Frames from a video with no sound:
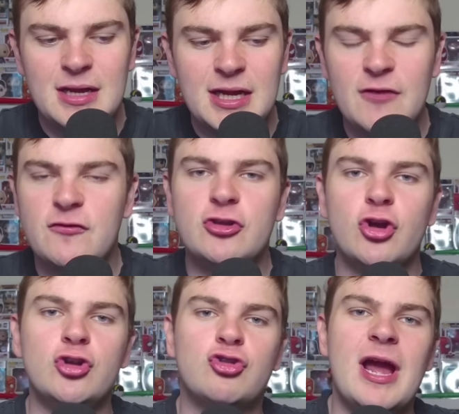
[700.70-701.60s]
If you
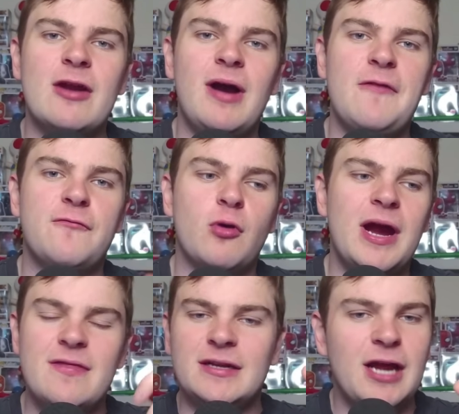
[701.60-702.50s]
do trade away
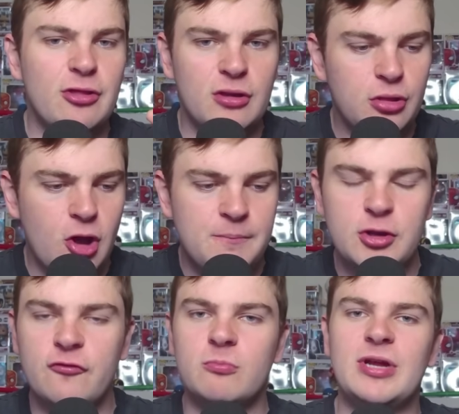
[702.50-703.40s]
3, that doesn't stop
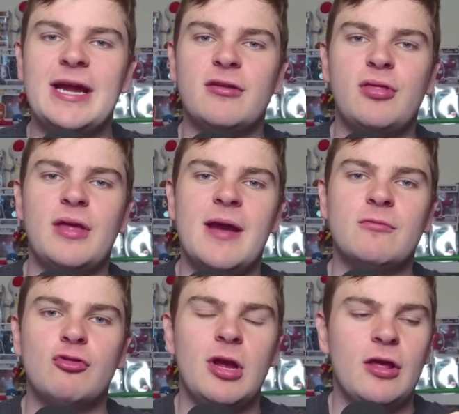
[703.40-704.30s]
you from taking Sam
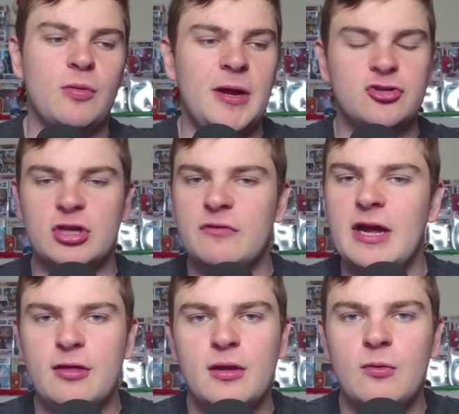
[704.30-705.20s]
Grill, especially if
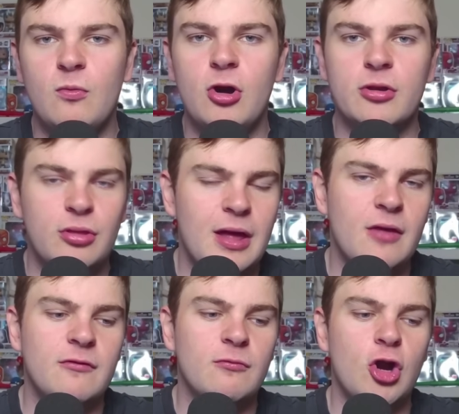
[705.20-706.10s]
Essendon want
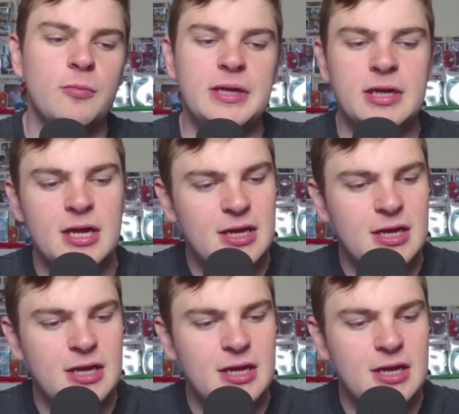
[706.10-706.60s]
Sullivan Roby.